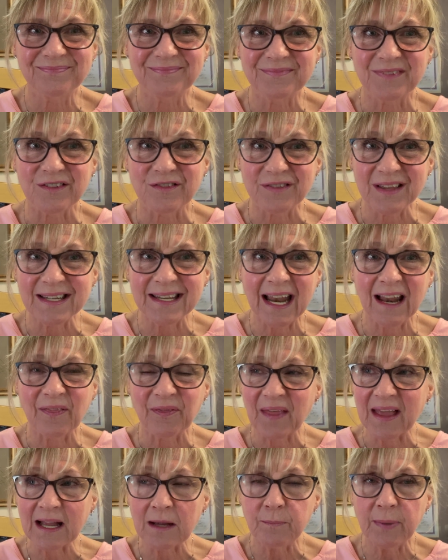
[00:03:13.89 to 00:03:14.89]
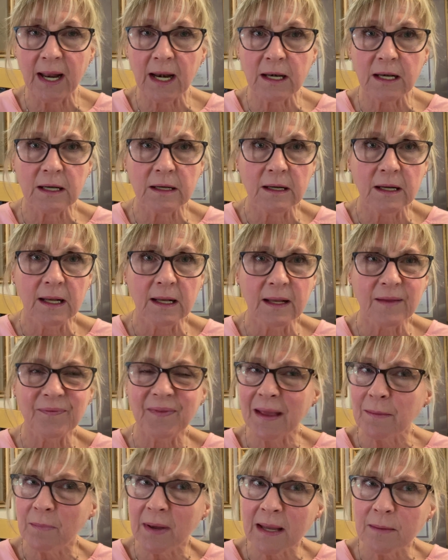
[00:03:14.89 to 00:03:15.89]
to sit down and think about it,
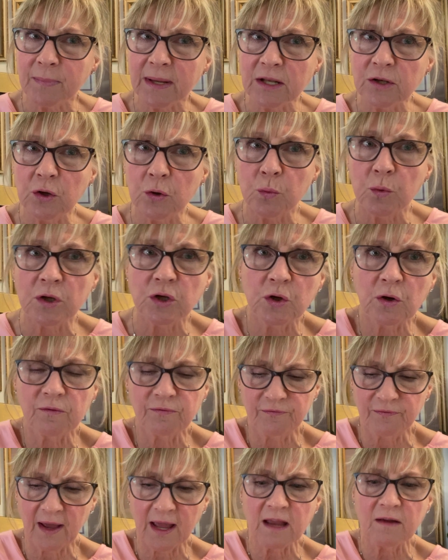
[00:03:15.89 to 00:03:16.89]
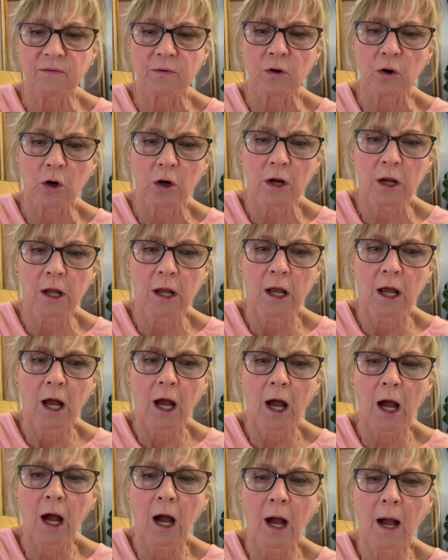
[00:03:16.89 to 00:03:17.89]
they may be doing you a favor.
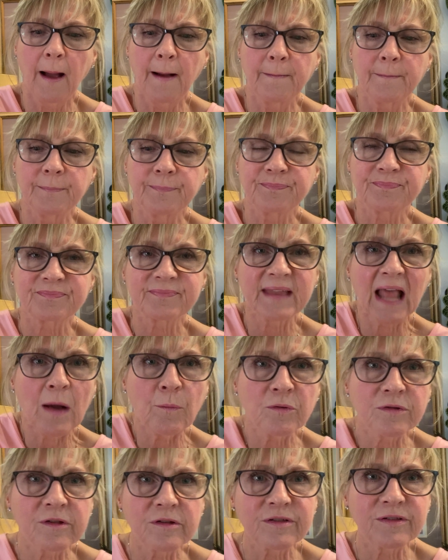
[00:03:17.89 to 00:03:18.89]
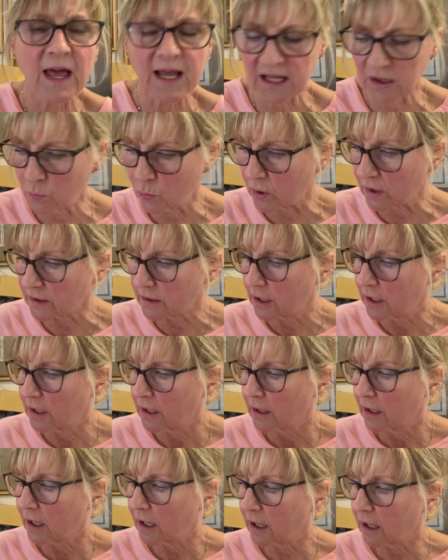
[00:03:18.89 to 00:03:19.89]
That was the second one.
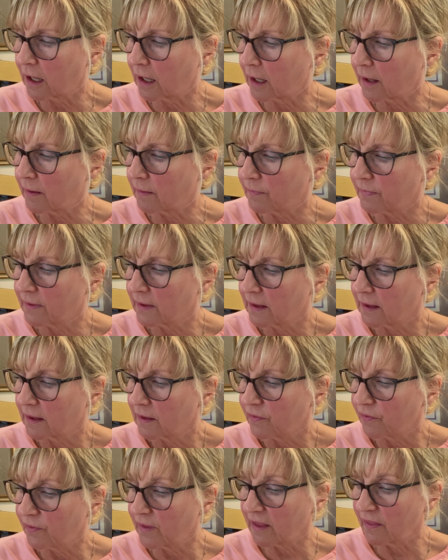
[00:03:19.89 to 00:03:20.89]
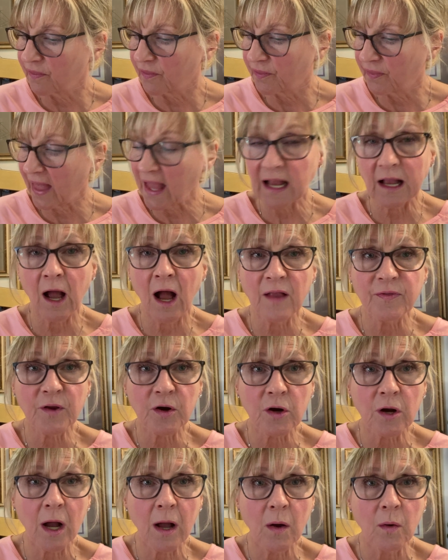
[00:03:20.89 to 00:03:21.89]
Thank God
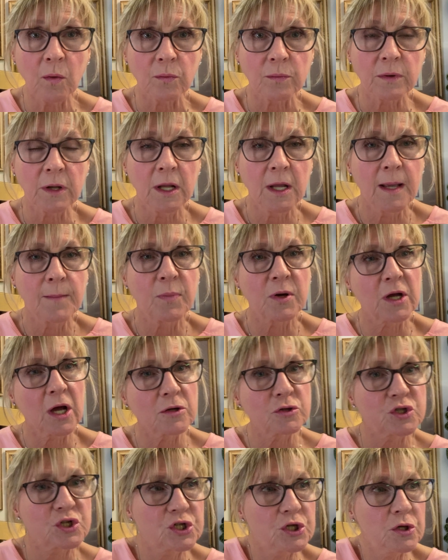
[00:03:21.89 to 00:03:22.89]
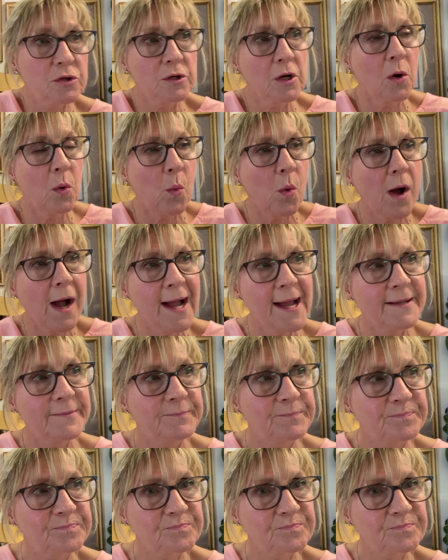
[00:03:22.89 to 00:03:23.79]
they're gone. Because you know what?